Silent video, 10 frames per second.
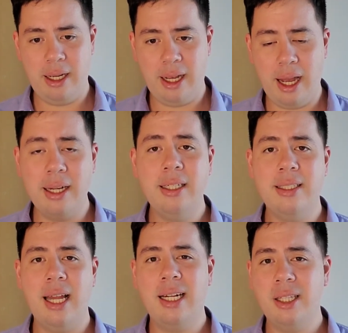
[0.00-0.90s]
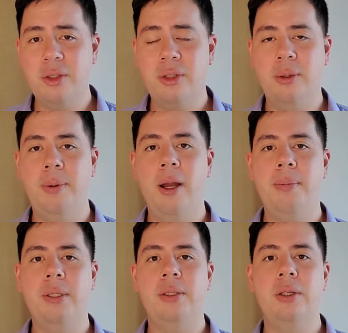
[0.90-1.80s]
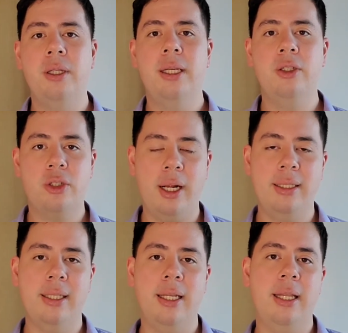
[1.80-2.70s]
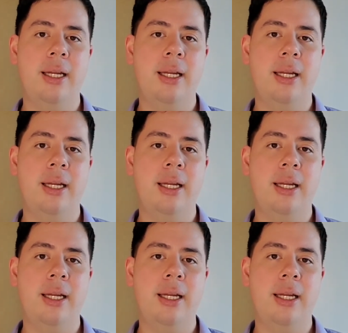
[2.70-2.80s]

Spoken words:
understanding the true purpose, you can then translate